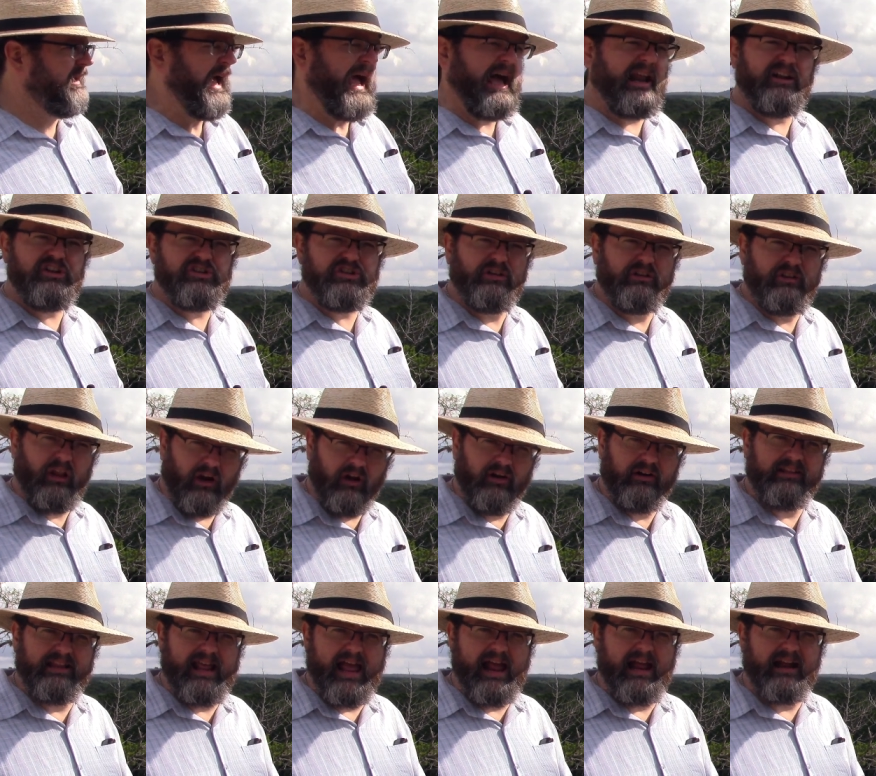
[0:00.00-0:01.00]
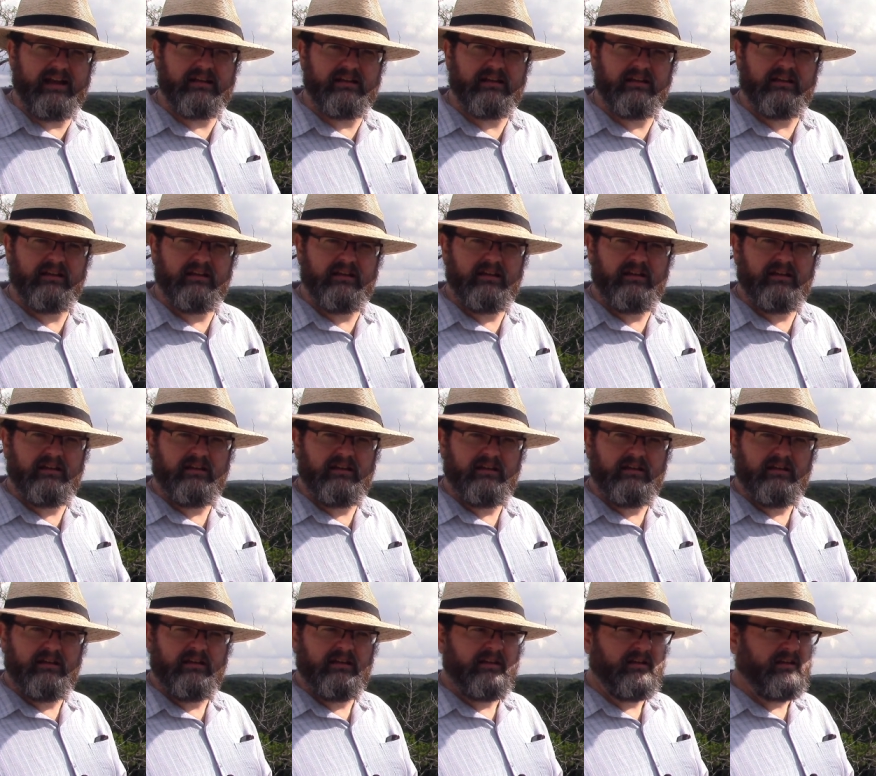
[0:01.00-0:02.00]
How did you learn that?
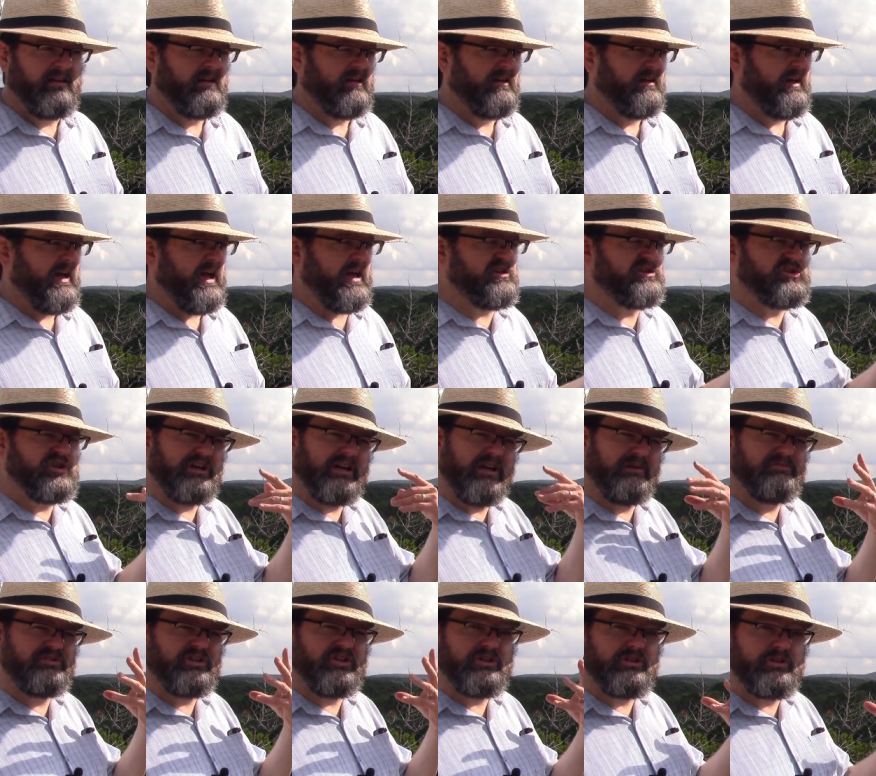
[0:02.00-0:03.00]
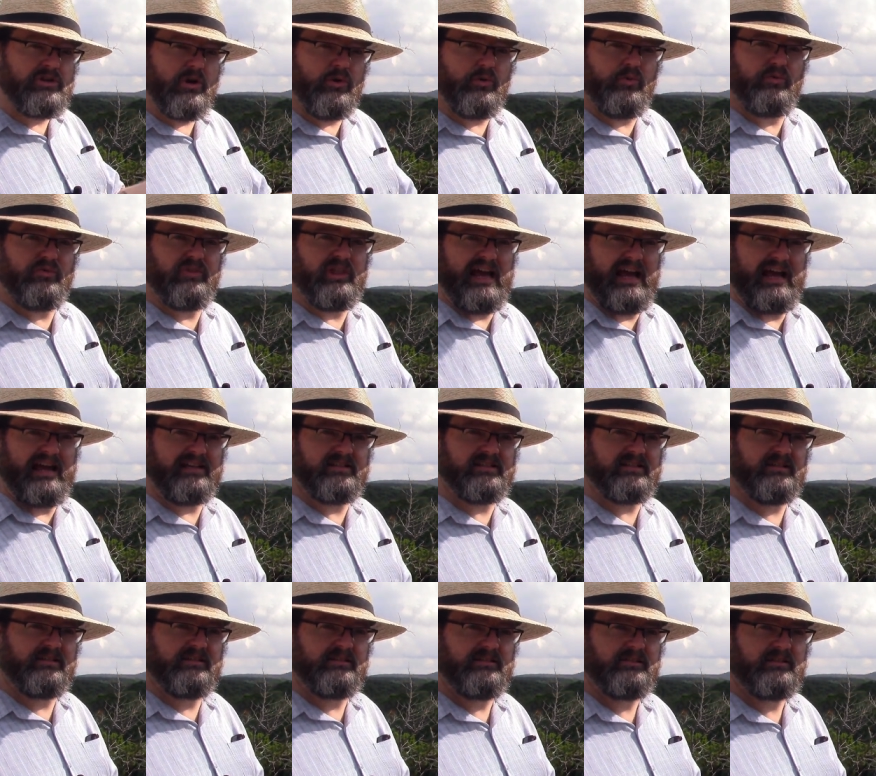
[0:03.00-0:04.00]
How did you come to know
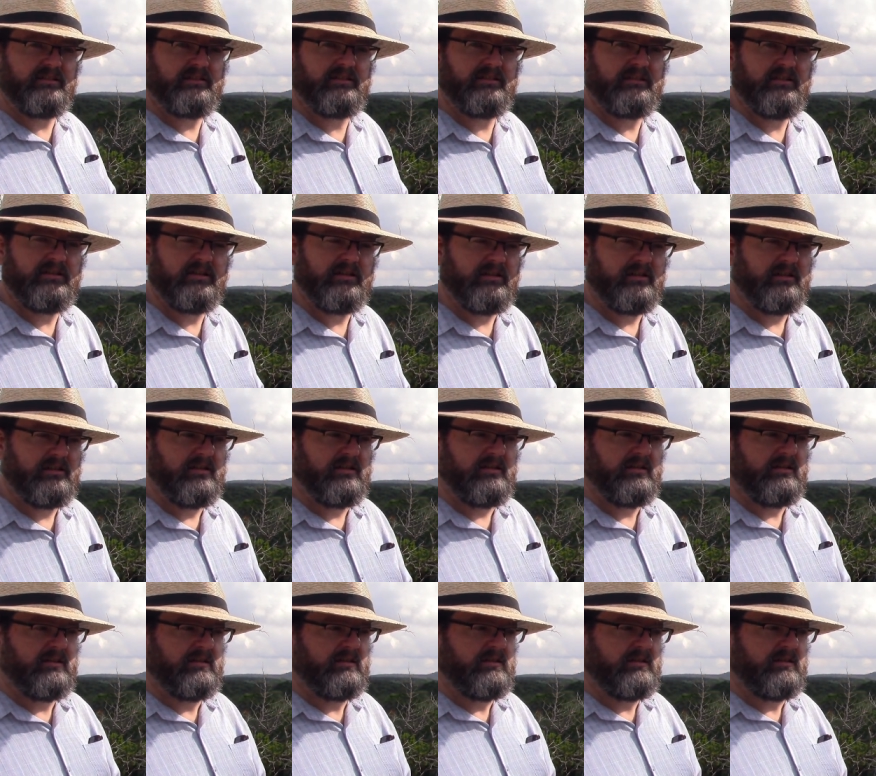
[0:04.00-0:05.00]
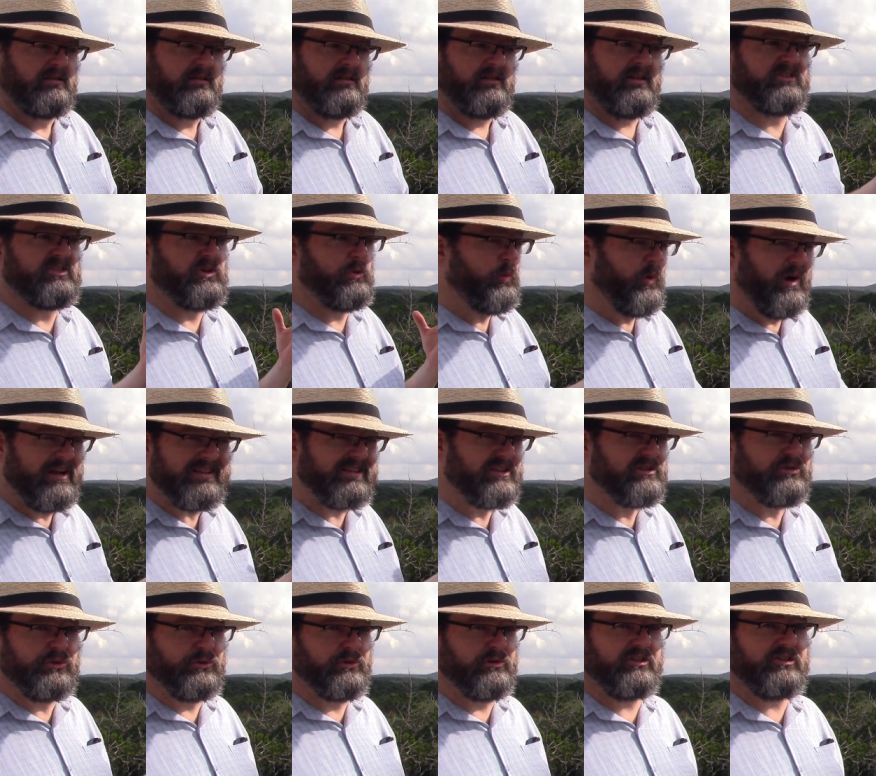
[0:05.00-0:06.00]
that? Because it
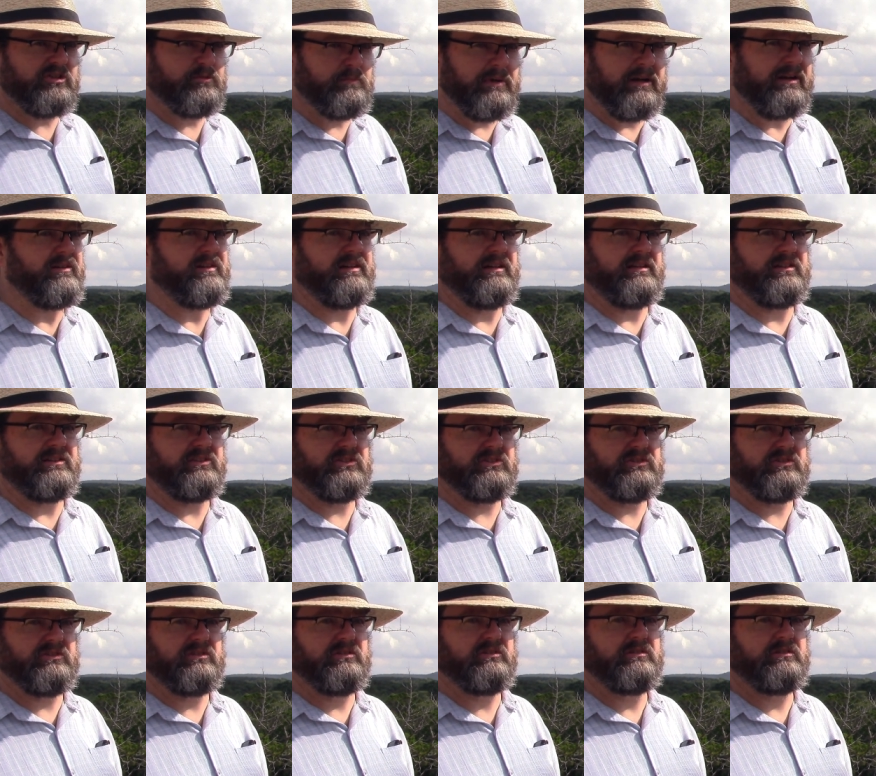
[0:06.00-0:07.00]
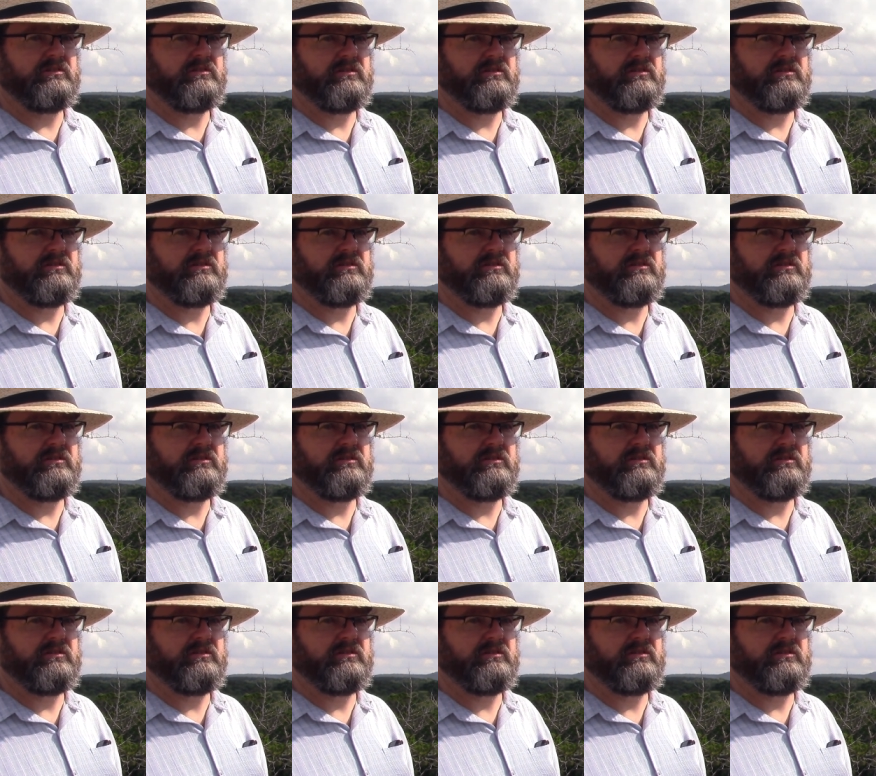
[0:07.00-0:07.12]
wasn't through experience.